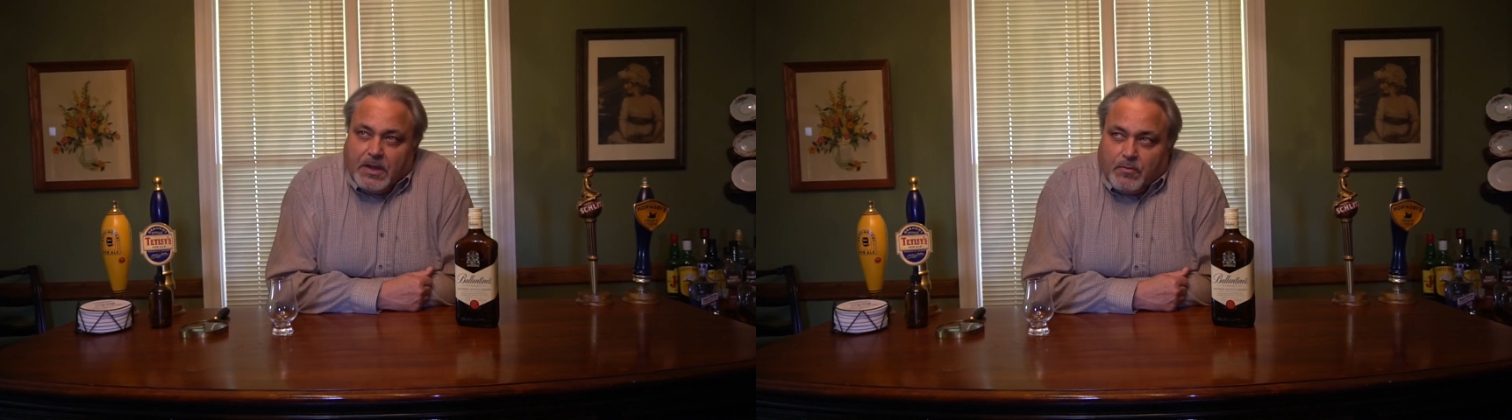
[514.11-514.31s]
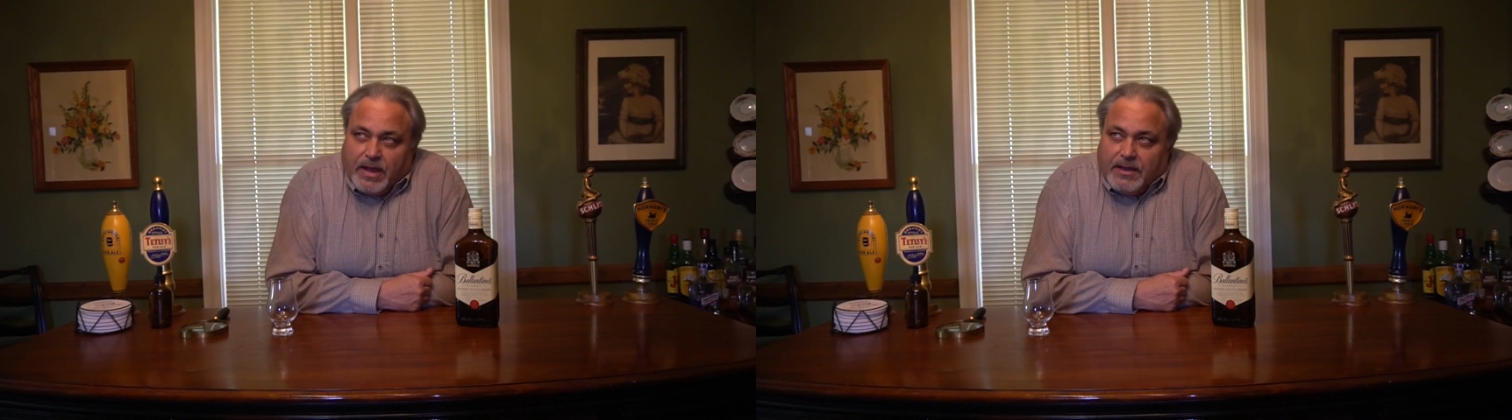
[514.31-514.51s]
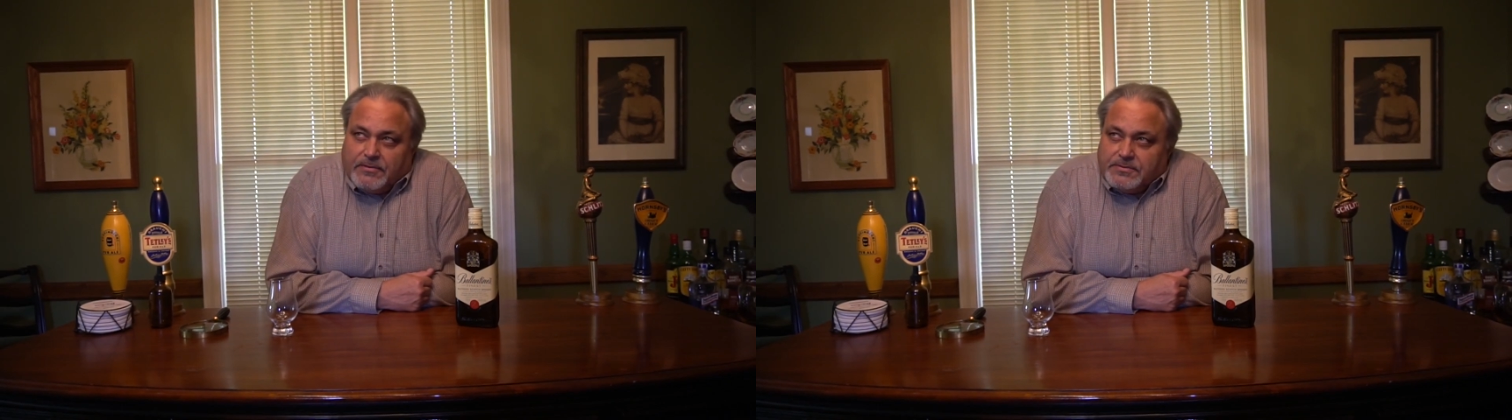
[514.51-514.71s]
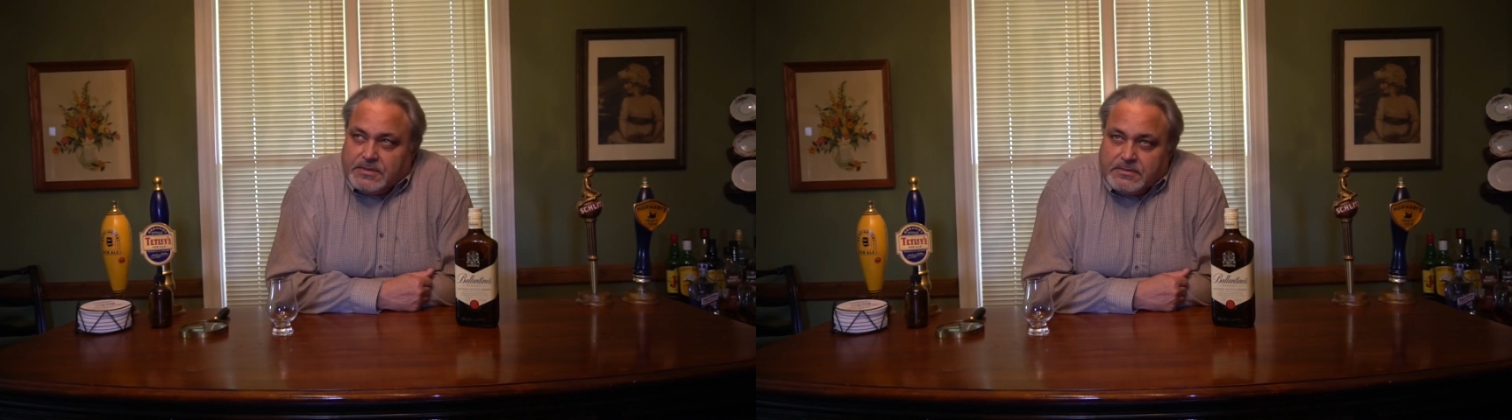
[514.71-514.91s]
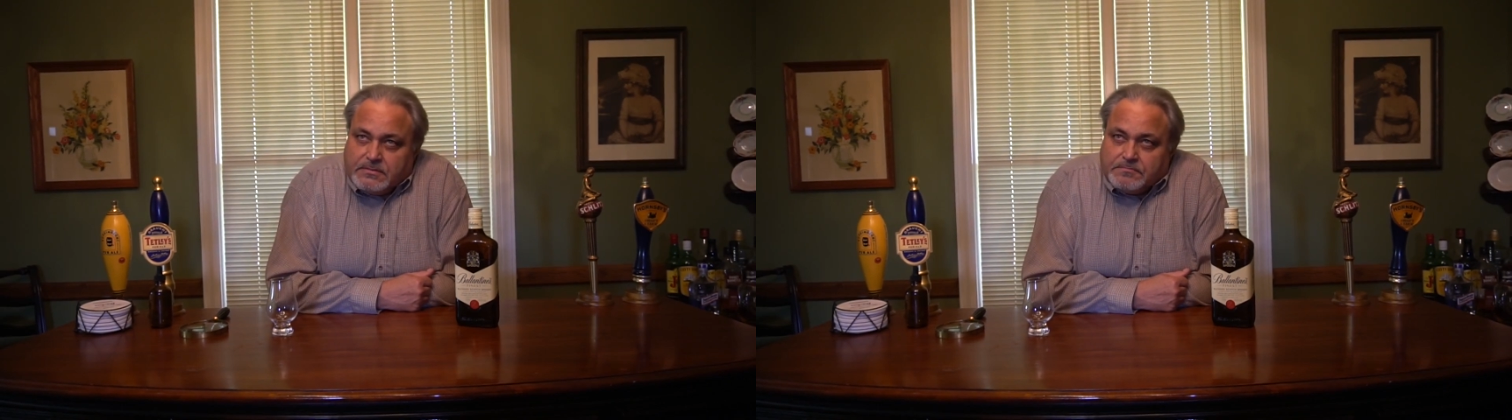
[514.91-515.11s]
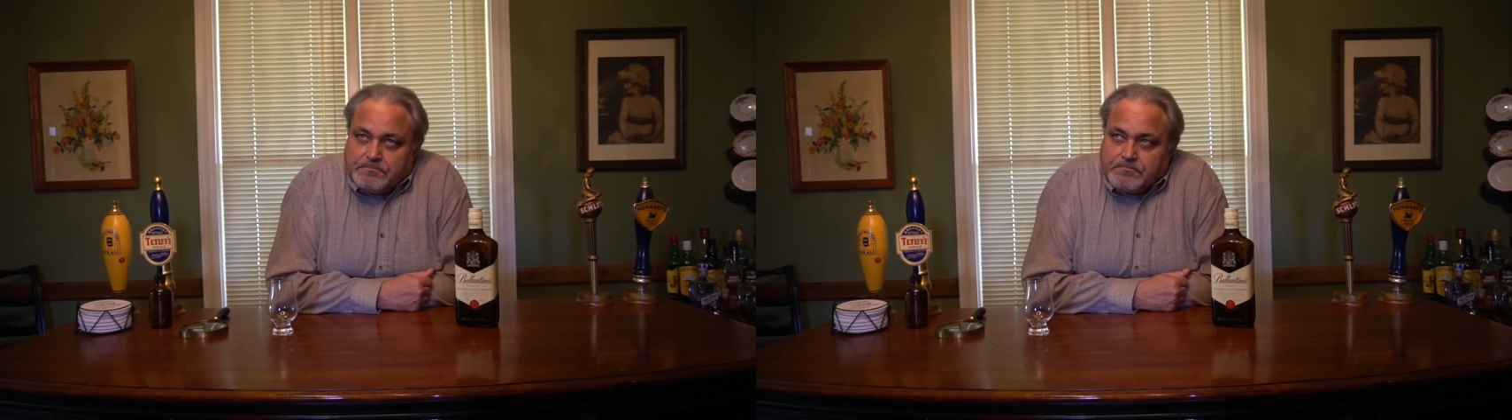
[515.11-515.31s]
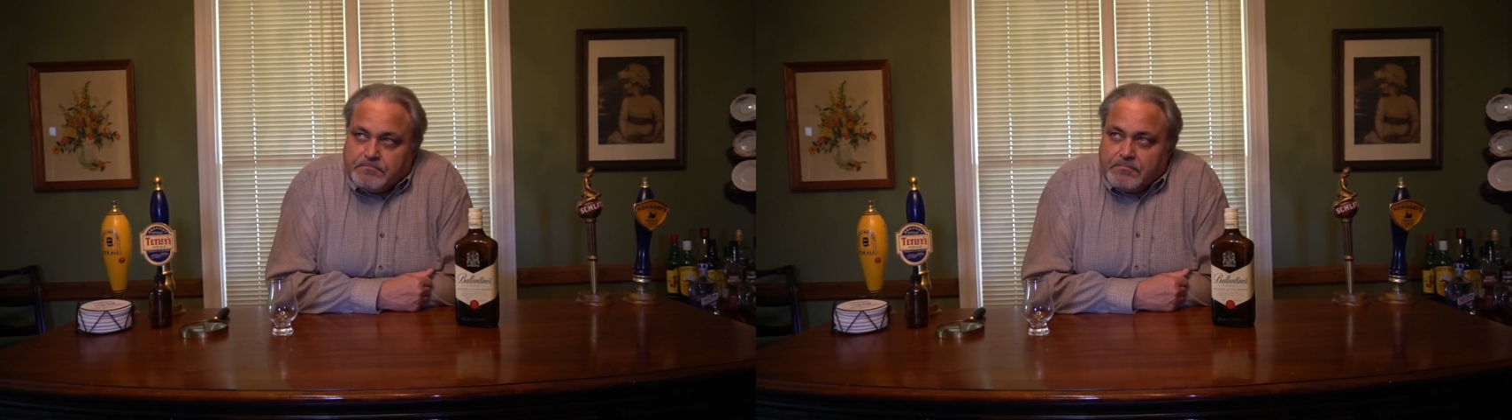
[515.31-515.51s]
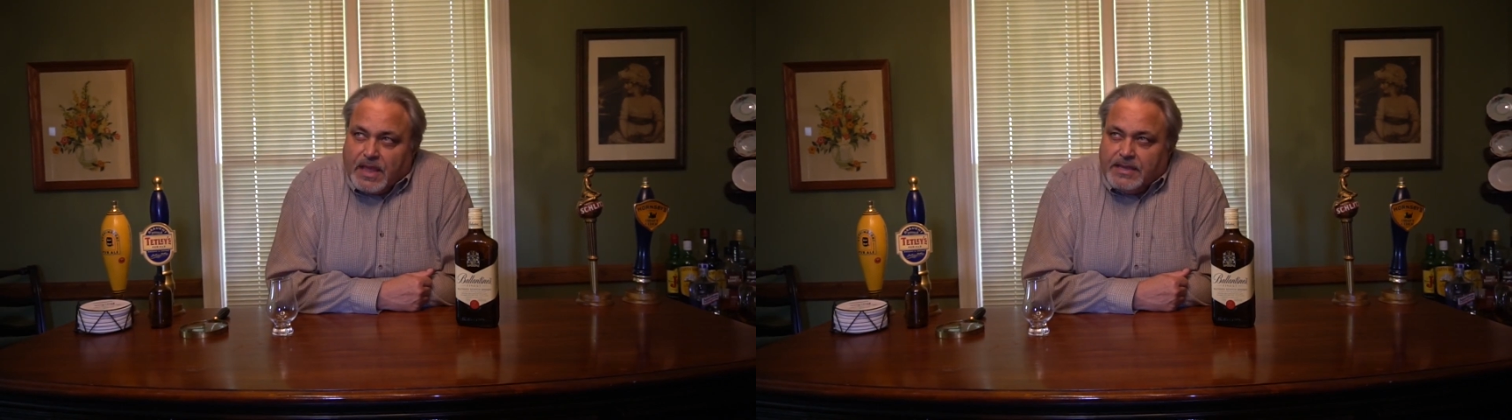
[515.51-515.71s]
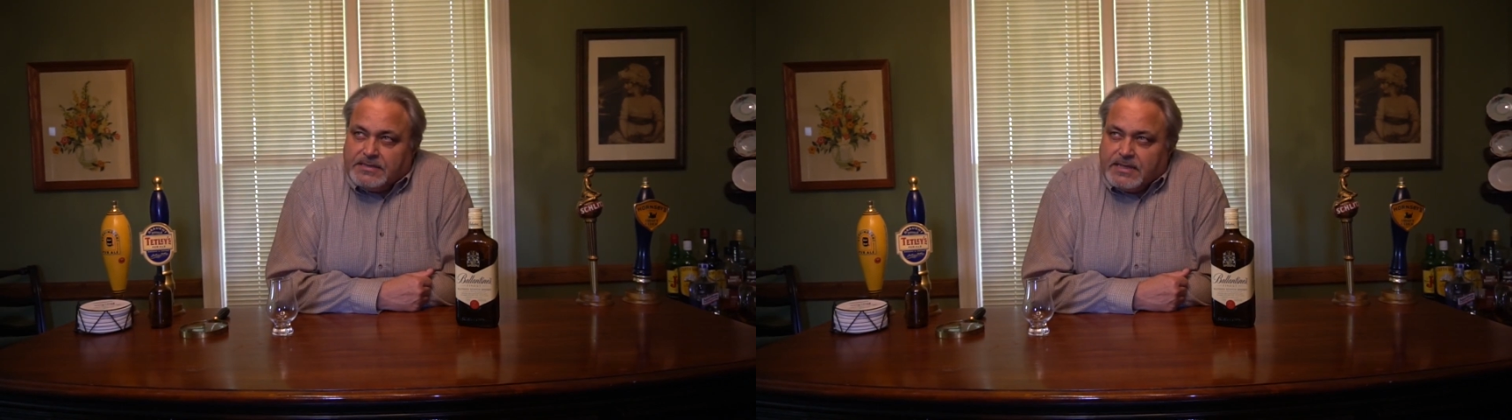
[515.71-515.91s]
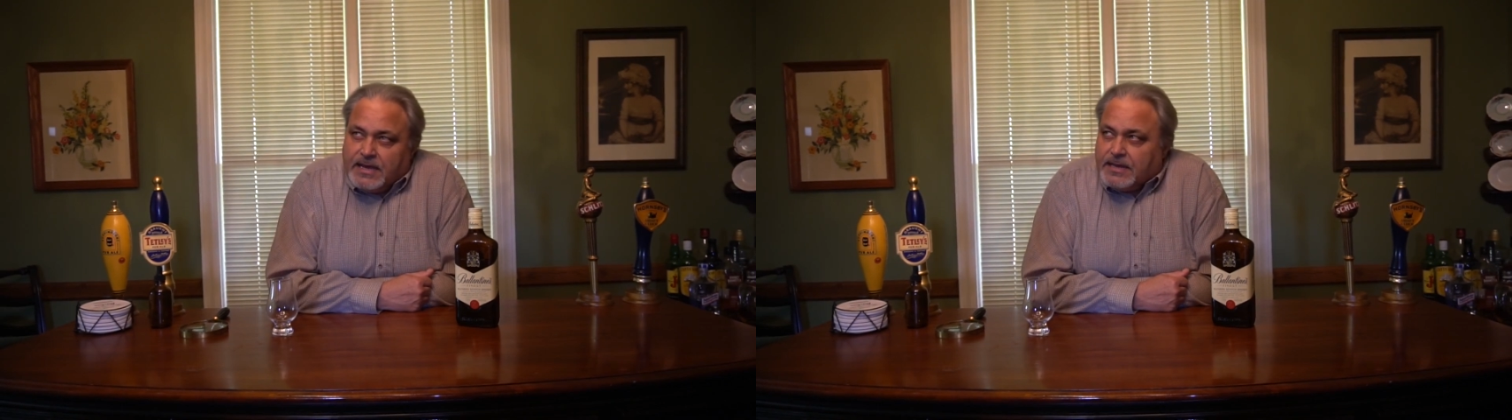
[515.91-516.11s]
around
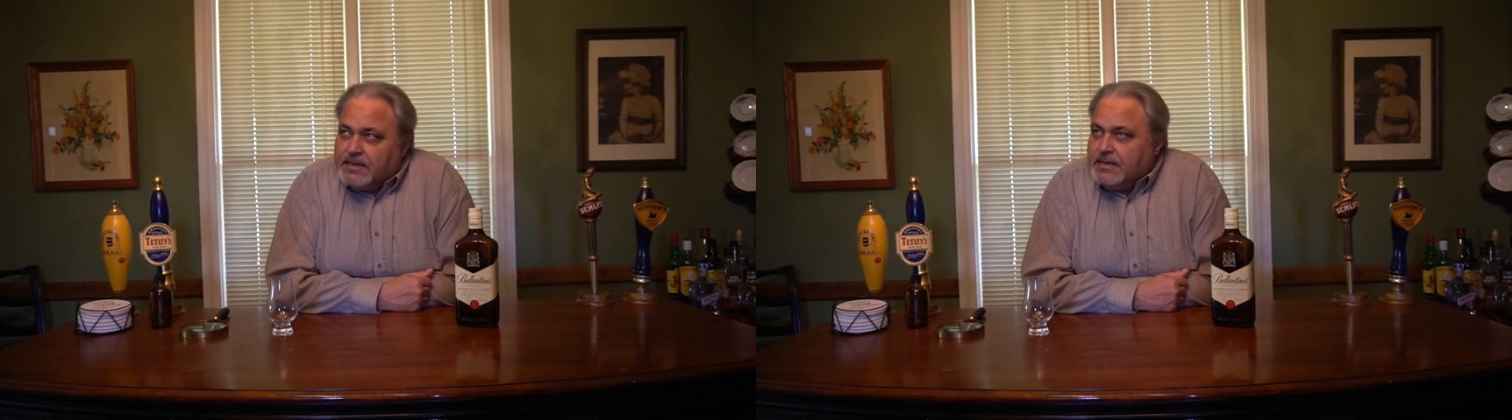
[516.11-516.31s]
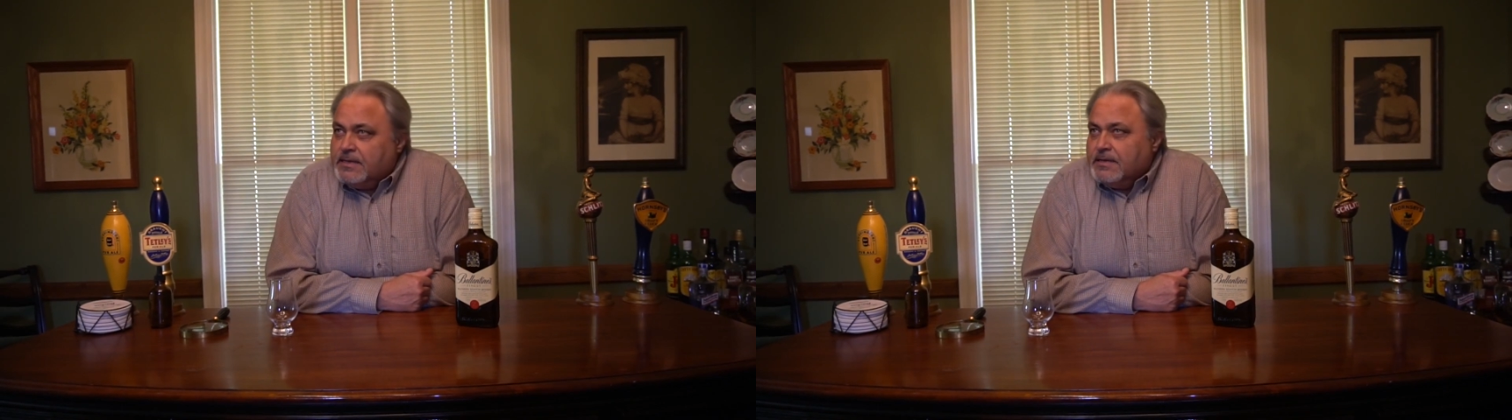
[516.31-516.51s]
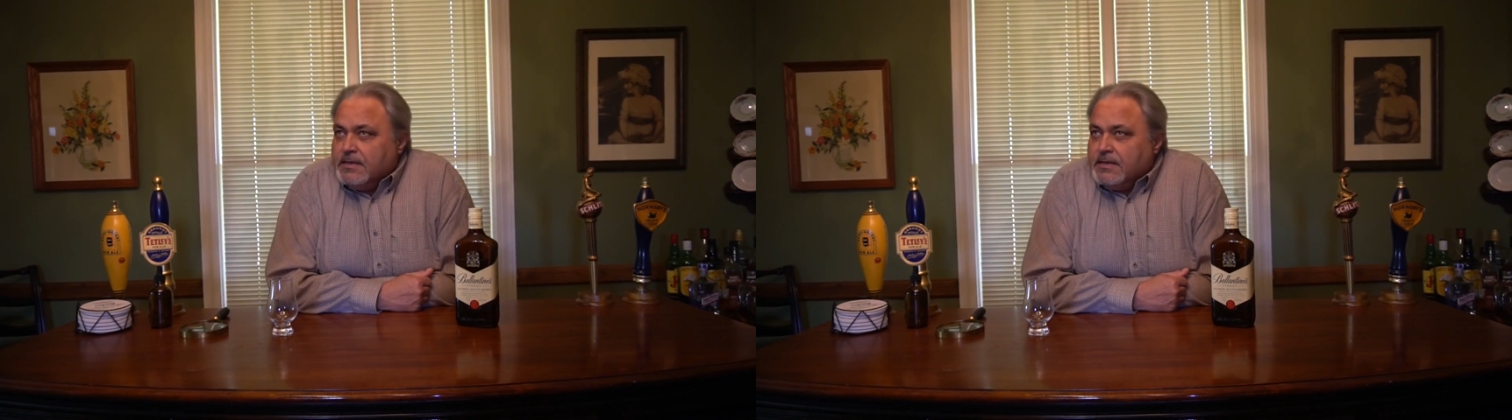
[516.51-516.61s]
exactly